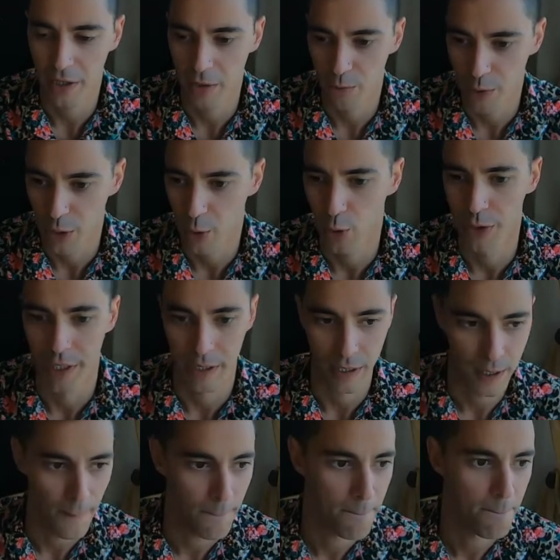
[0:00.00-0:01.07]
could record
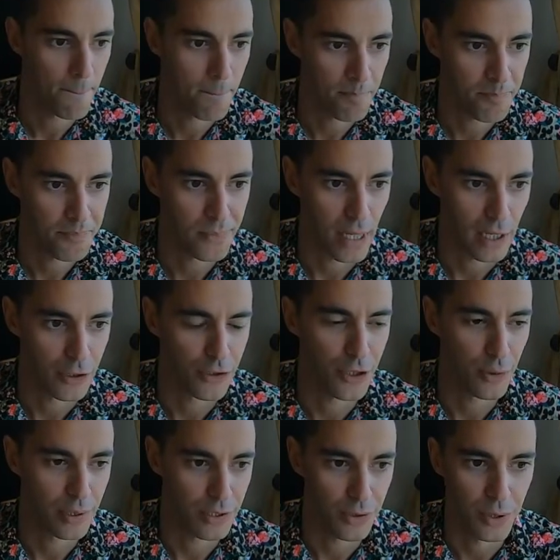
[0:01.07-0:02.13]
it and
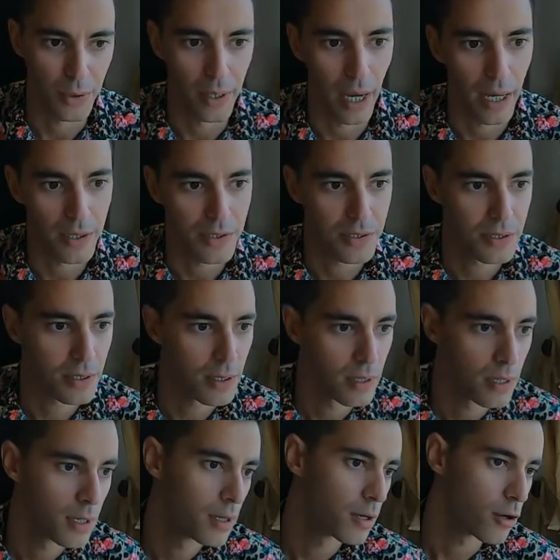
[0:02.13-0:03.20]
show it to you guys,
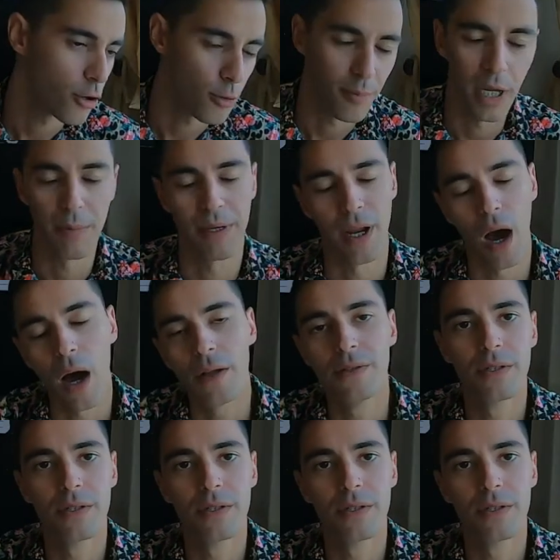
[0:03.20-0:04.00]
or maybe not.